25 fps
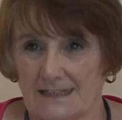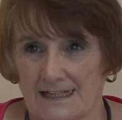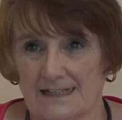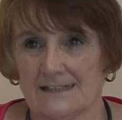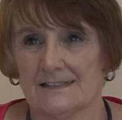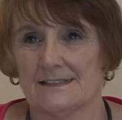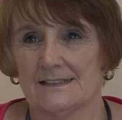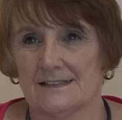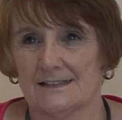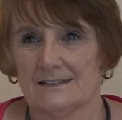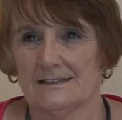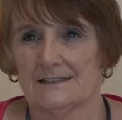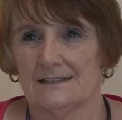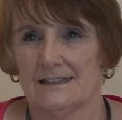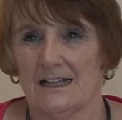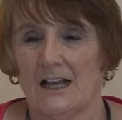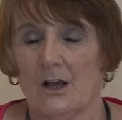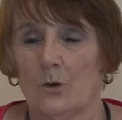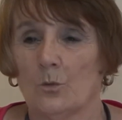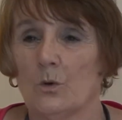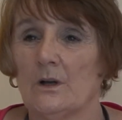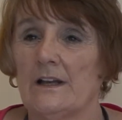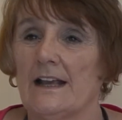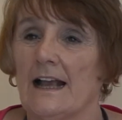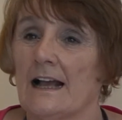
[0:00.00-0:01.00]
Yes.
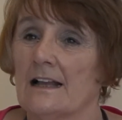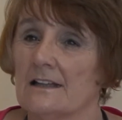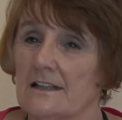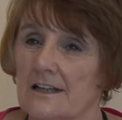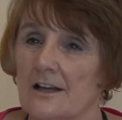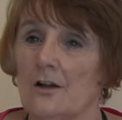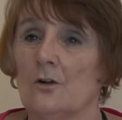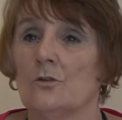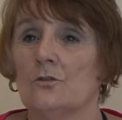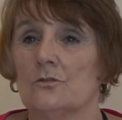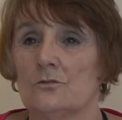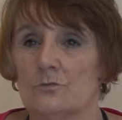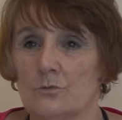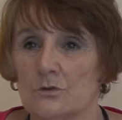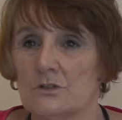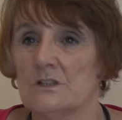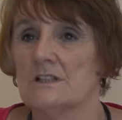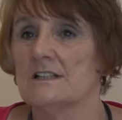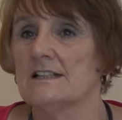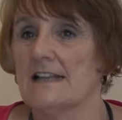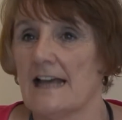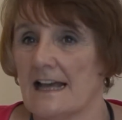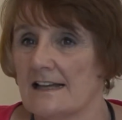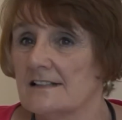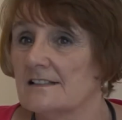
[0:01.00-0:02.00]
Well, it had the old
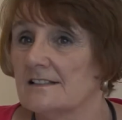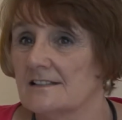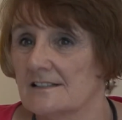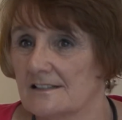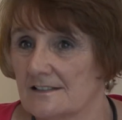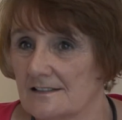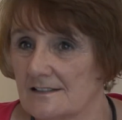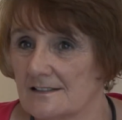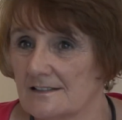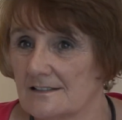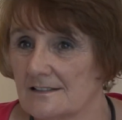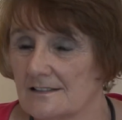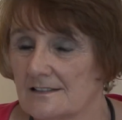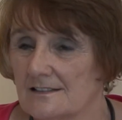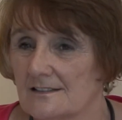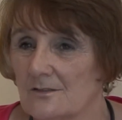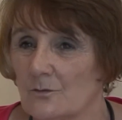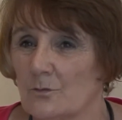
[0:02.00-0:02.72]
wooden desks,